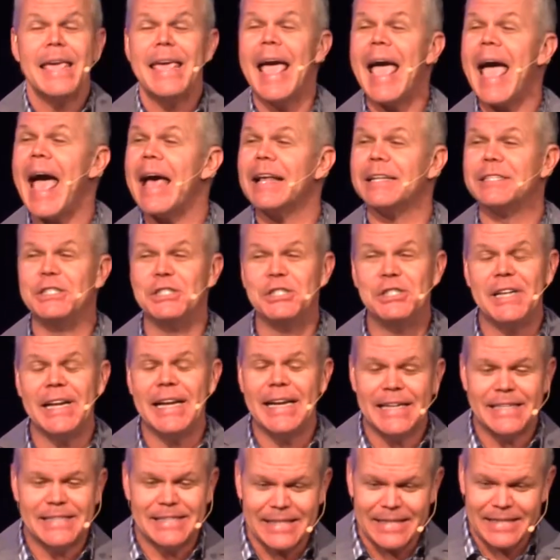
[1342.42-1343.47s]
Yes,
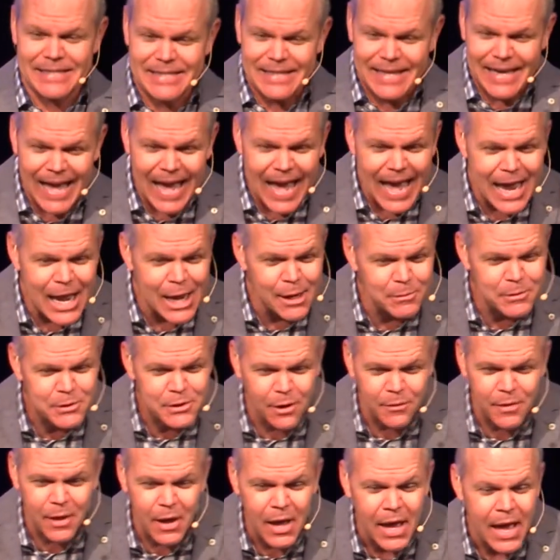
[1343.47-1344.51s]
Jesus came
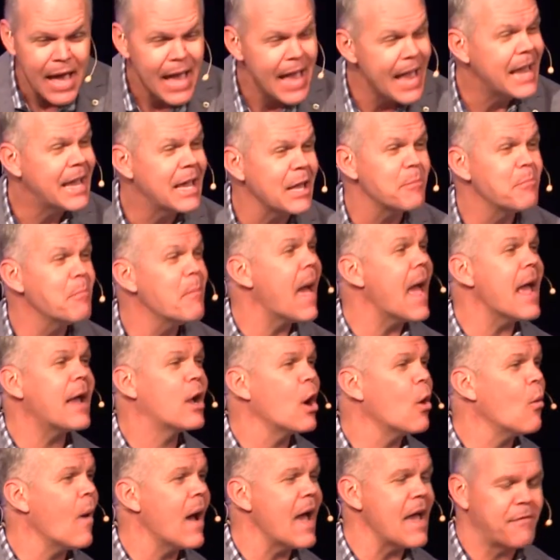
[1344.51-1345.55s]
so that he could
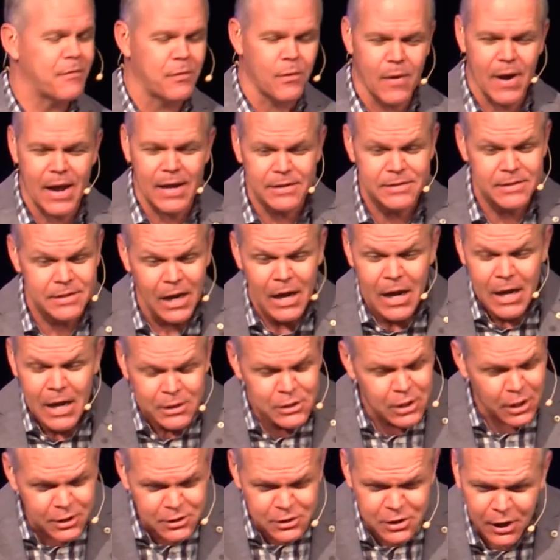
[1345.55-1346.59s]
make a way for us
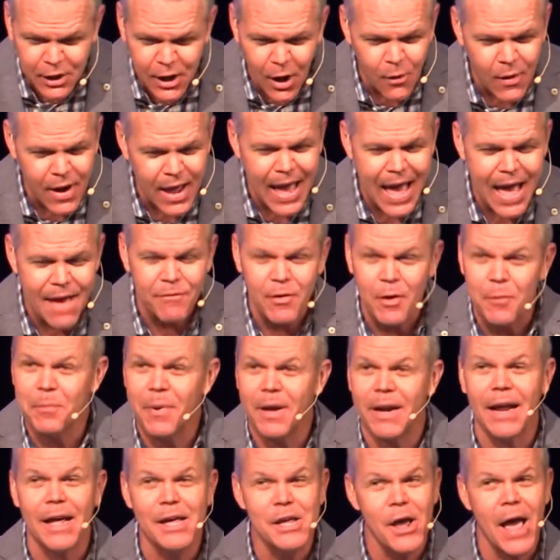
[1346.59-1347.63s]
to go to heaven.
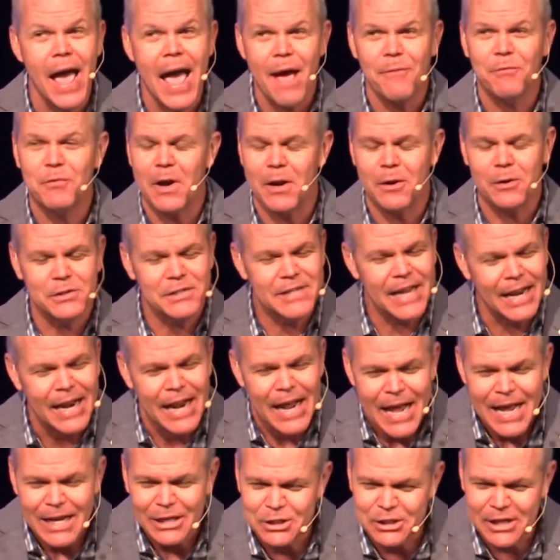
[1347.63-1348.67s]
But you have to understand,
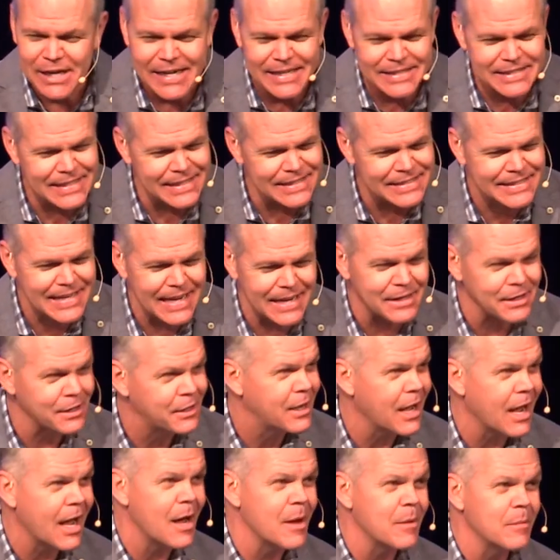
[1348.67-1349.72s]
Jesus didn't
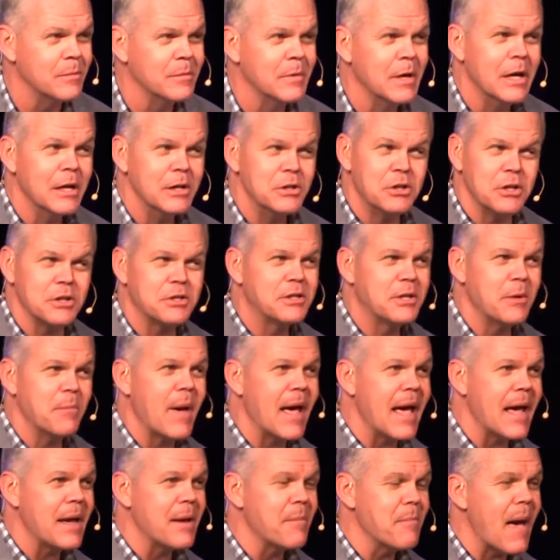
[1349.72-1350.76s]
come just to
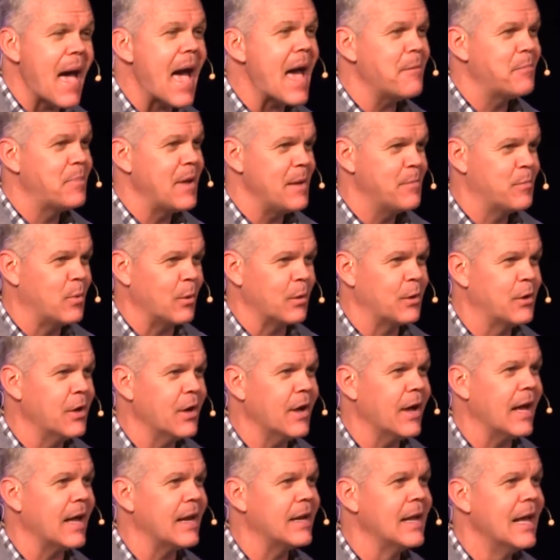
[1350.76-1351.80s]
make bad people
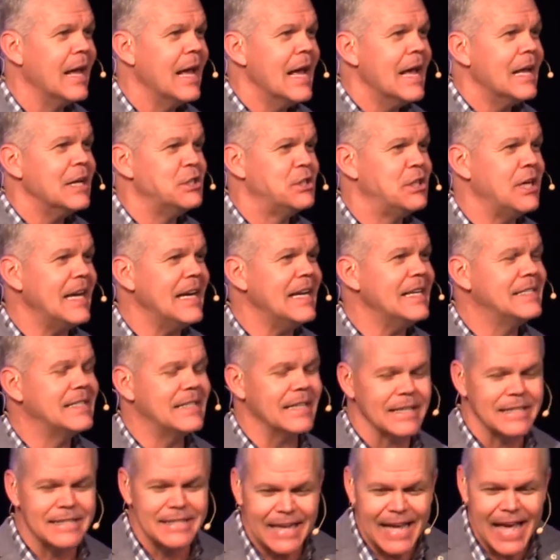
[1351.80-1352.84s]
good.
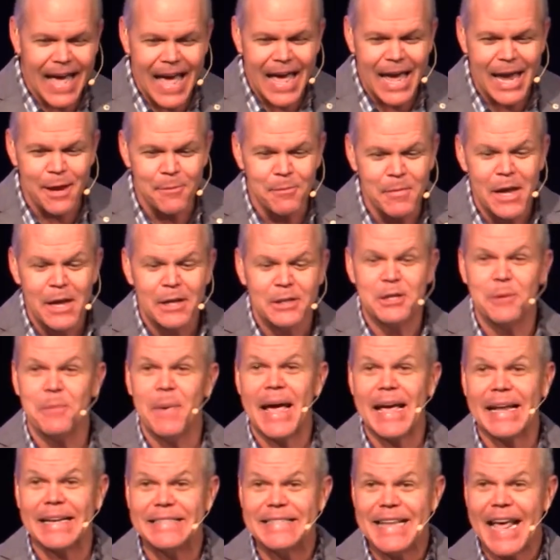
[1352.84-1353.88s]
Jesus came to
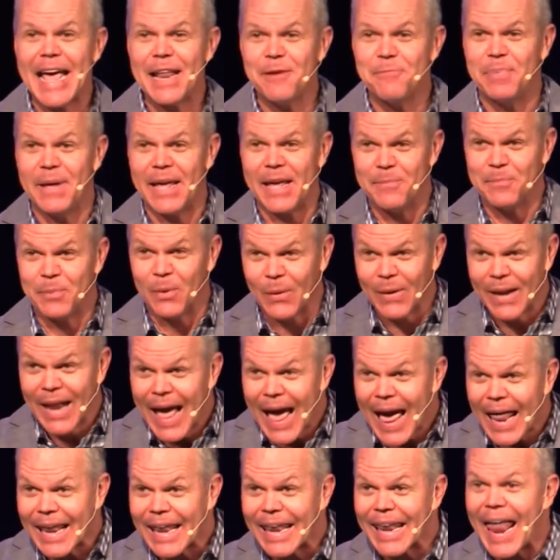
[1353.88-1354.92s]
make dead people
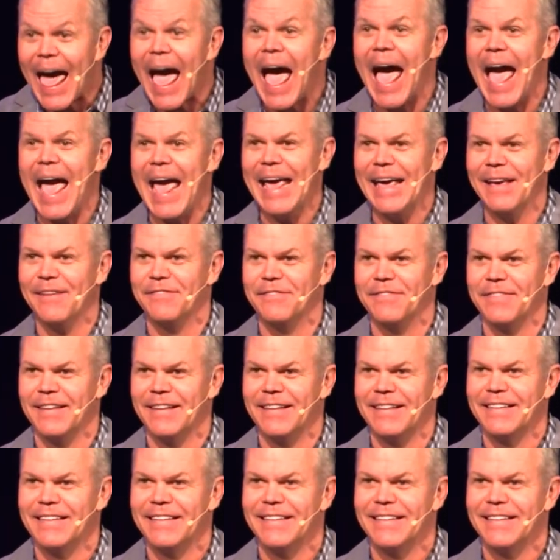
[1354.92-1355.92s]
alive.